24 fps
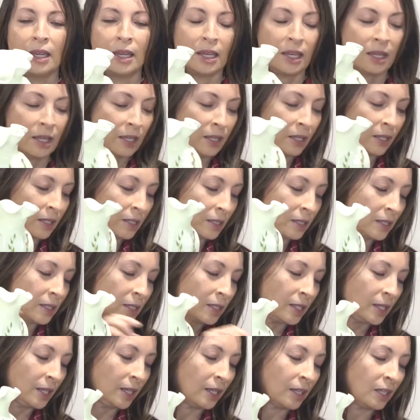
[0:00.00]
And let's
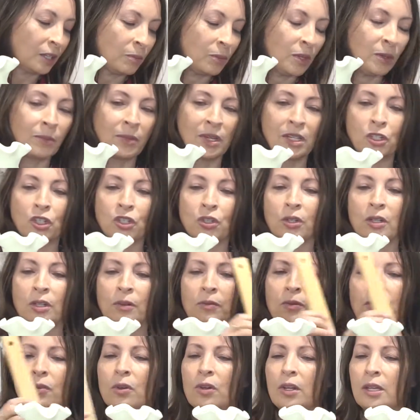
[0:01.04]
see, let me measure it
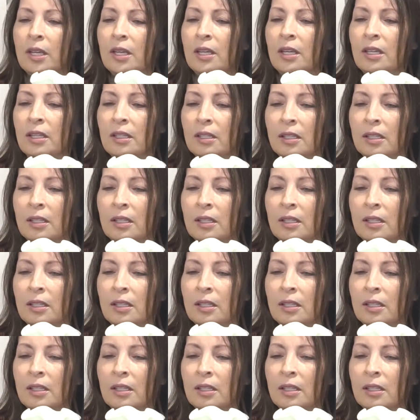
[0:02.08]
for you.